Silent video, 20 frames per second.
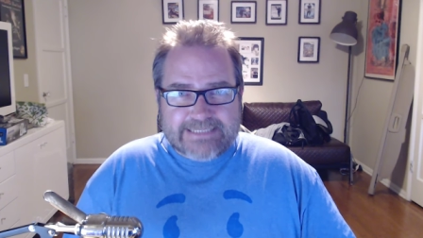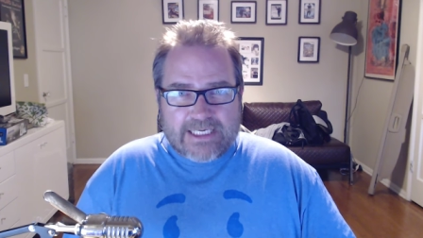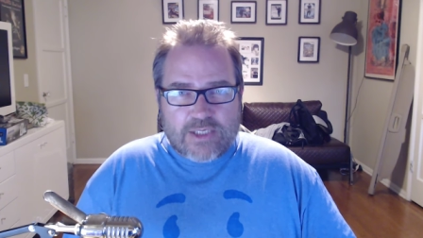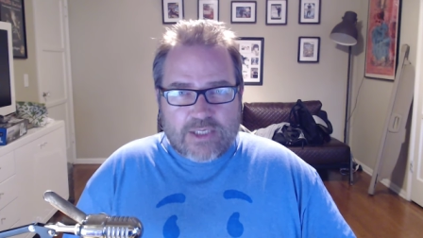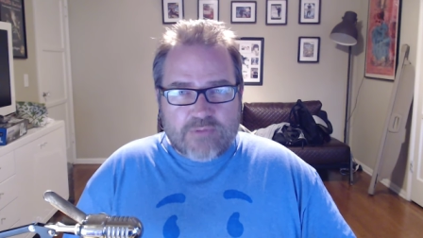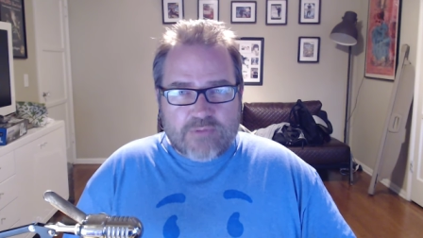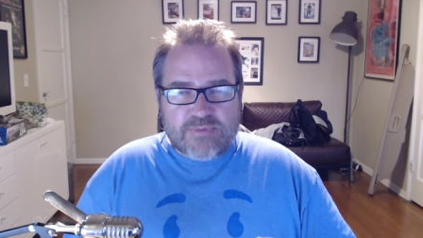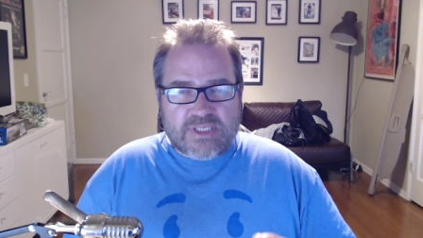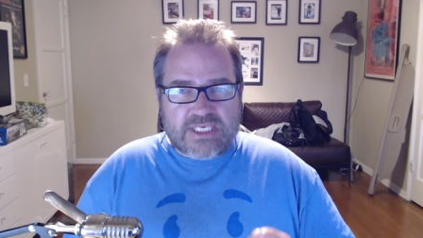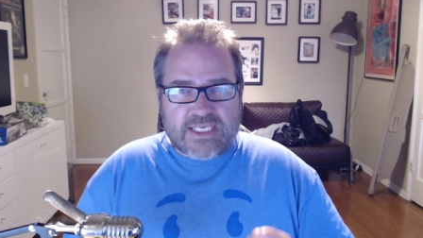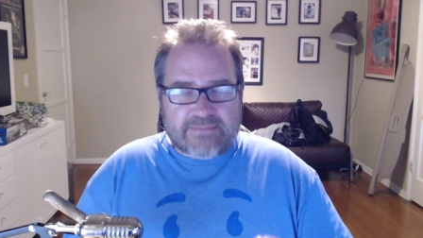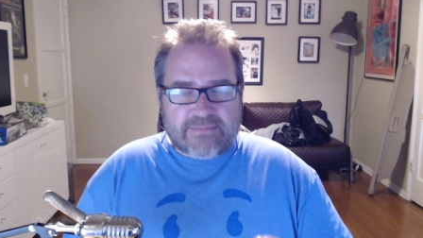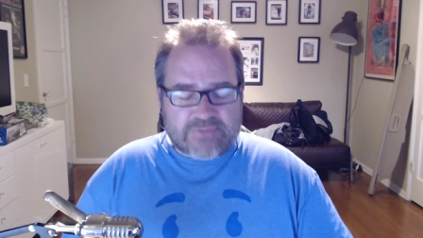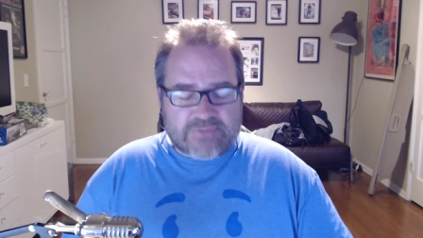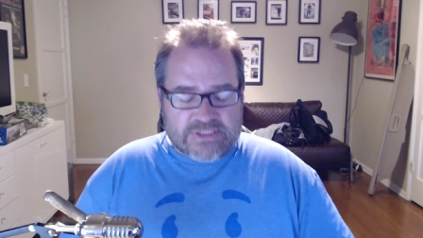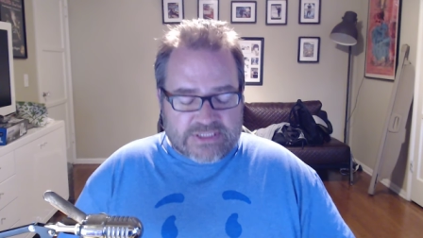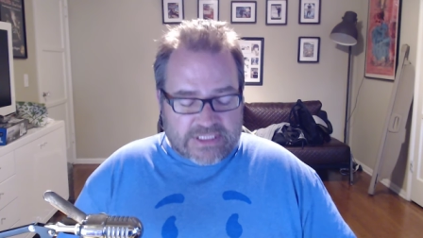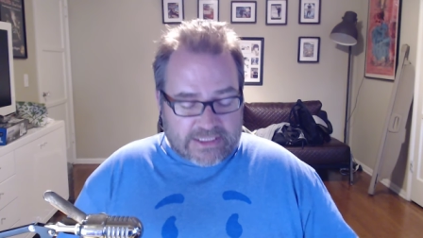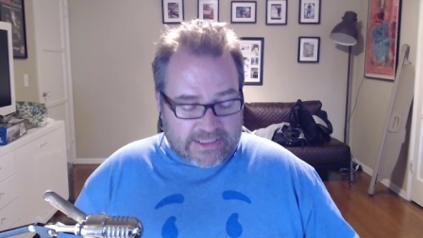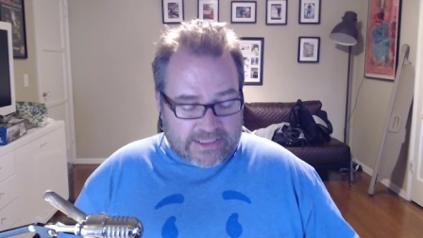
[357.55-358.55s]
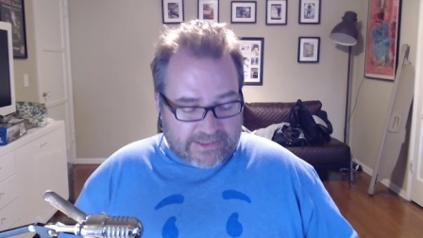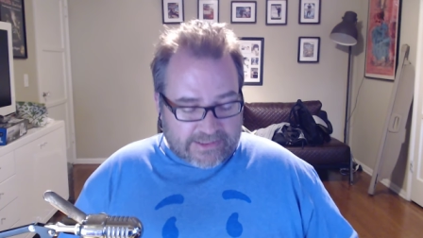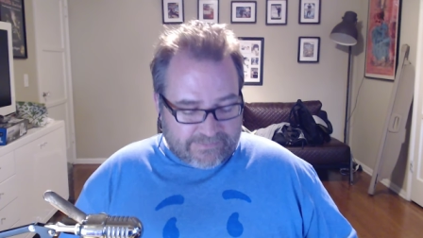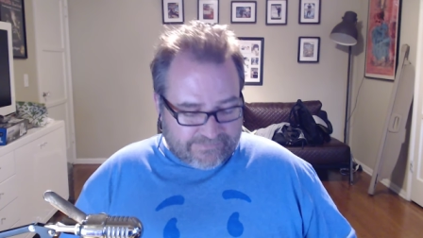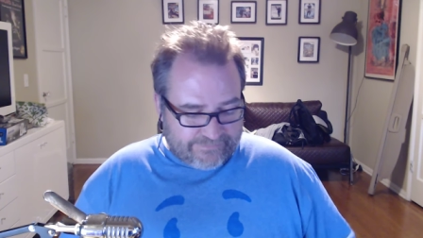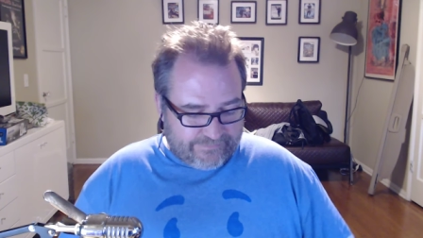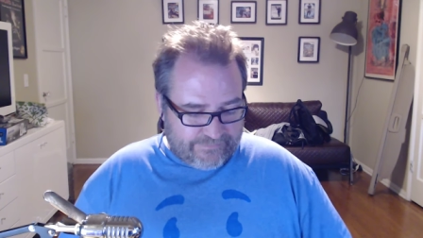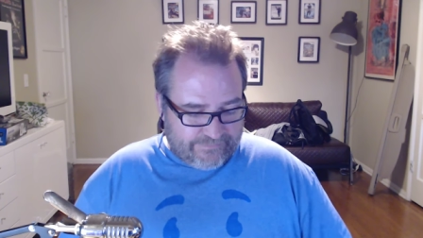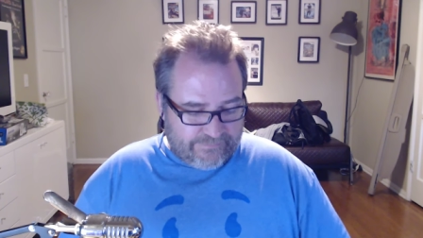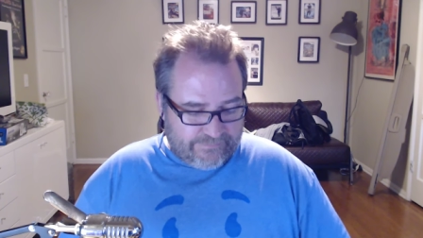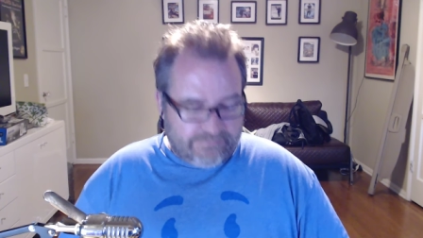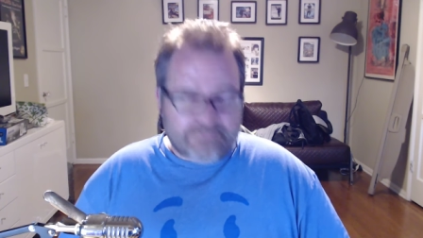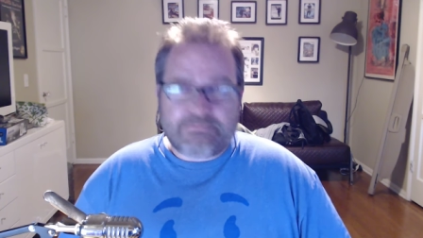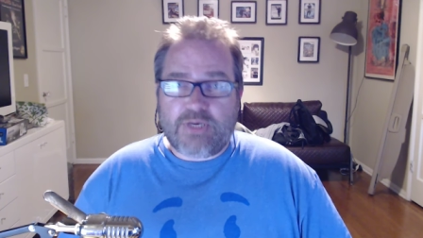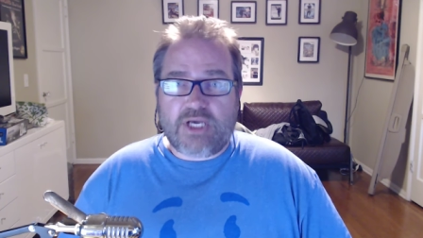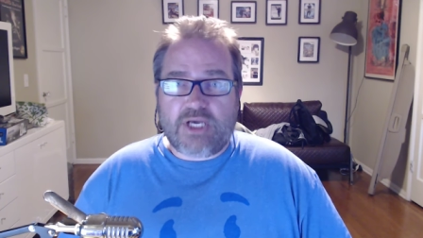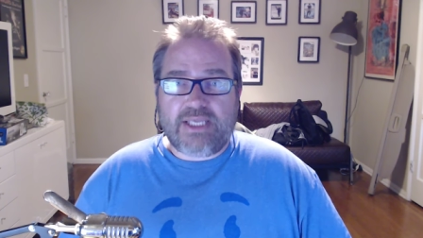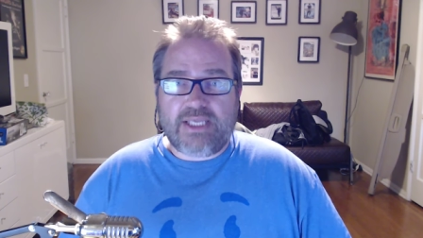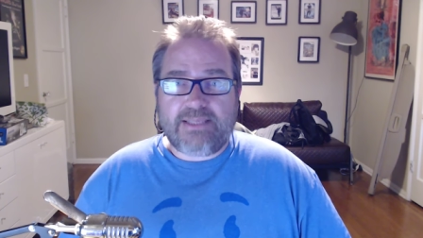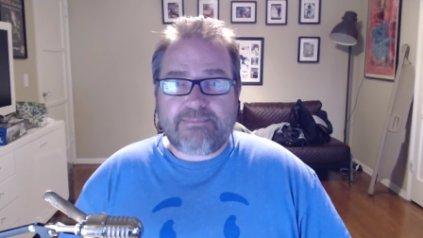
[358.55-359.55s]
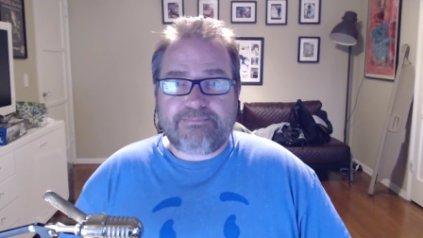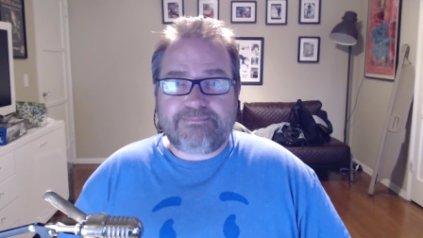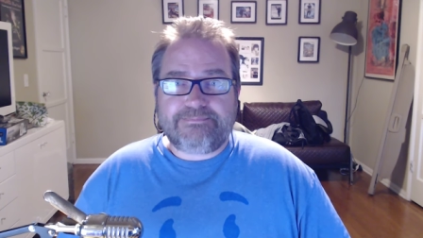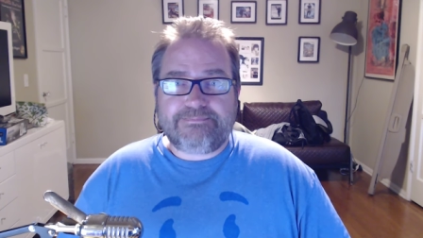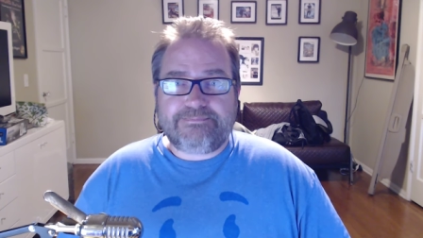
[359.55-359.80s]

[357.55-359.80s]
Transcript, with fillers: I hope you had a lovely Sunday. Bye.